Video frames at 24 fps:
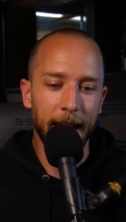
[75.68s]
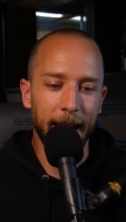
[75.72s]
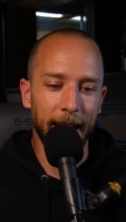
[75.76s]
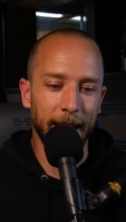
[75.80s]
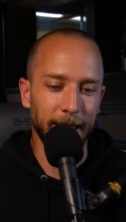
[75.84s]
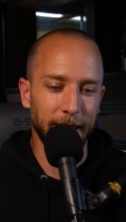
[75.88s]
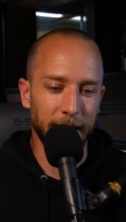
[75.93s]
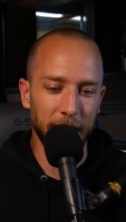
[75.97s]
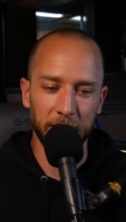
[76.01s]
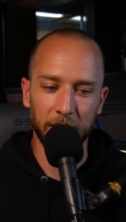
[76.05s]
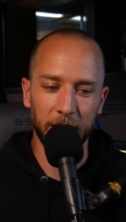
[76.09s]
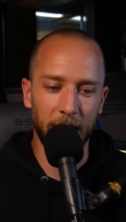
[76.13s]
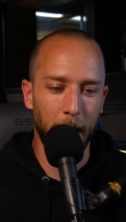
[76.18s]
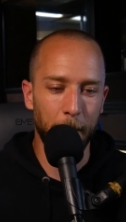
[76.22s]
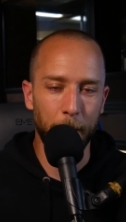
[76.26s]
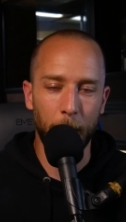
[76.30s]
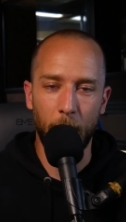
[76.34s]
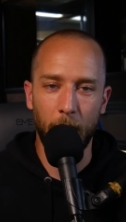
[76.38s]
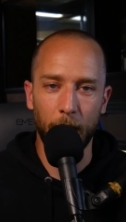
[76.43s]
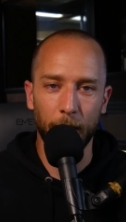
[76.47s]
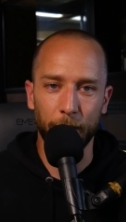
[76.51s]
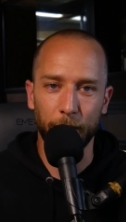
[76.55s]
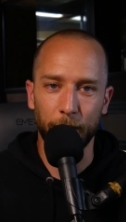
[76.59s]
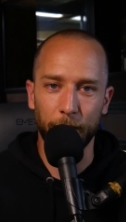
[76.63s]
It didn't come
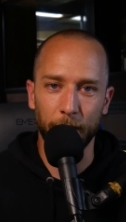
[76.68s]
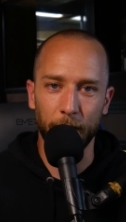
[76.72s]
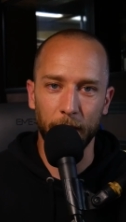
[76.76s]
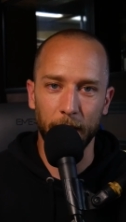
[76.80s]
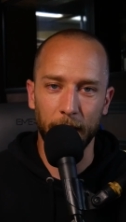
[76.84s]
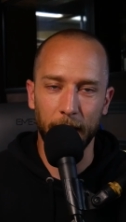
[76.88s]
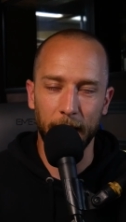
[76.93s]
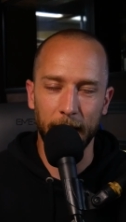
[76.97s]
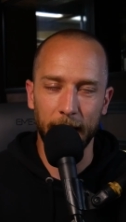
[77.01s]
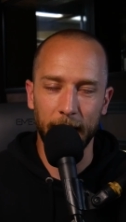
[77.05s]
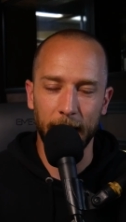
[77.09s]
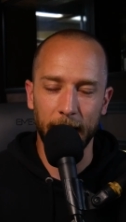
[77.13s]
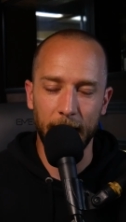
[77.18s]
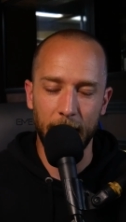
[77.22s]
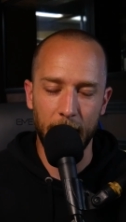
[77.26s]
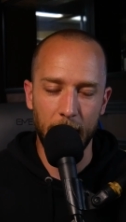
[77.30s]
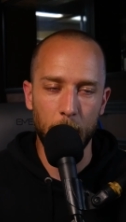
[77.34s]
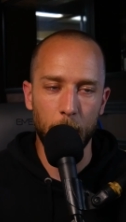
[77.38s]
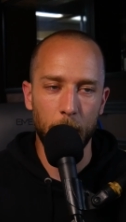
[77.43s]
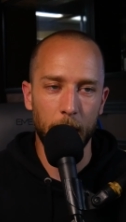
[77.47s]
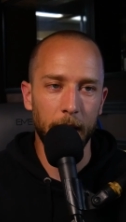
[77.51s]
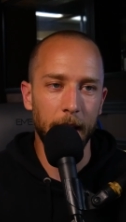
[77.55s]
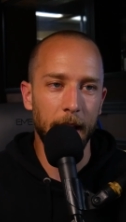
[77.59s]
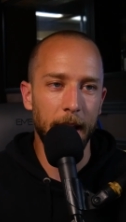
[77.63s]
off. Uh,
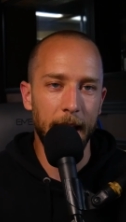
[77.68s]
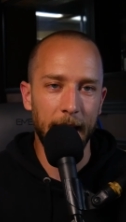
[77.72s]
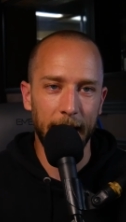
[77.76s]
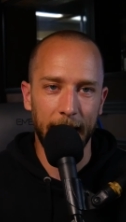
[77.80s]
it,